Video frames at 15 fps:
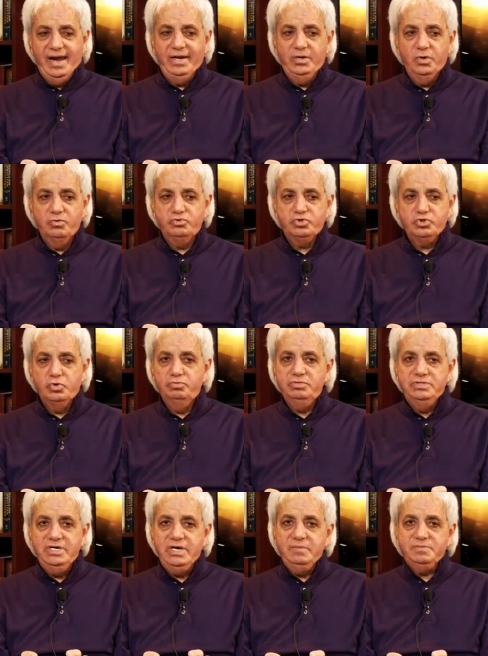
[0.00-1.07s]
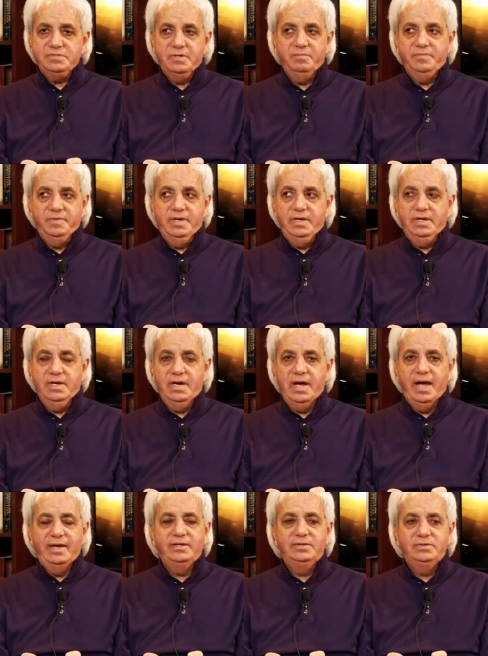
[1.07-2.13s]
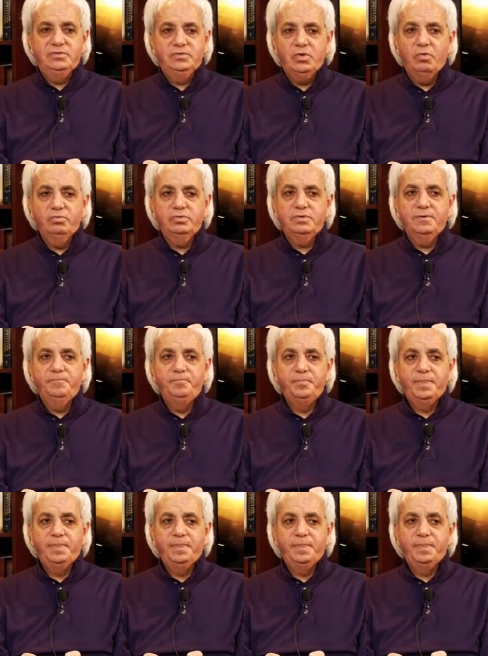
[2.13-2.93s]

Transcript: I know so deep something, I don't,